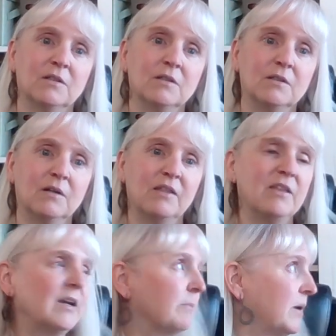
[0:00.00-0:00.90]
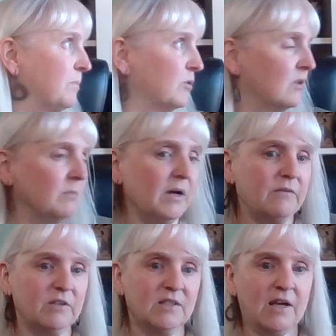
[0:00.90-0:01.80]
I think I might put them. I
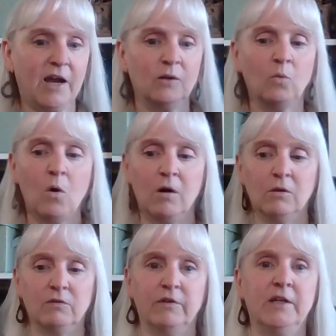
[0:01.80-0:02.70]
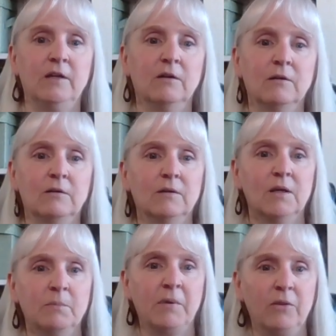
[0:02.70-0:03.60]
have a side wall over here
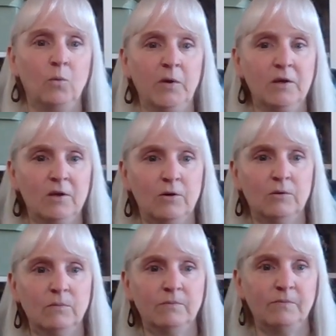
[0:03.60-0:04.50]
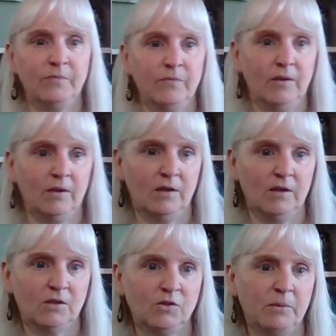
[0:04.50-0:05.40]
by the window,
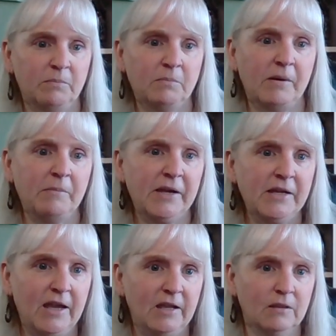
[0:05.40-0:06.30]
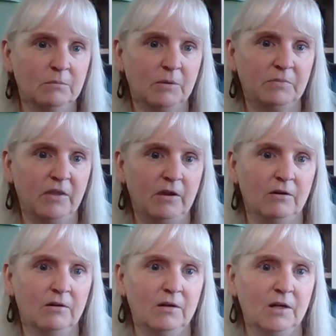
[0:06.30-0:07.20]
so I might hang them up
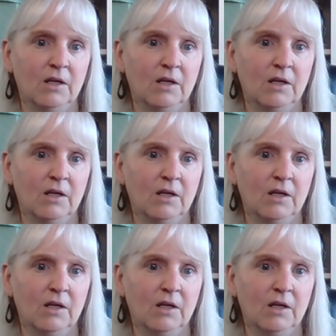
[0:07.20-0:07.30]
there.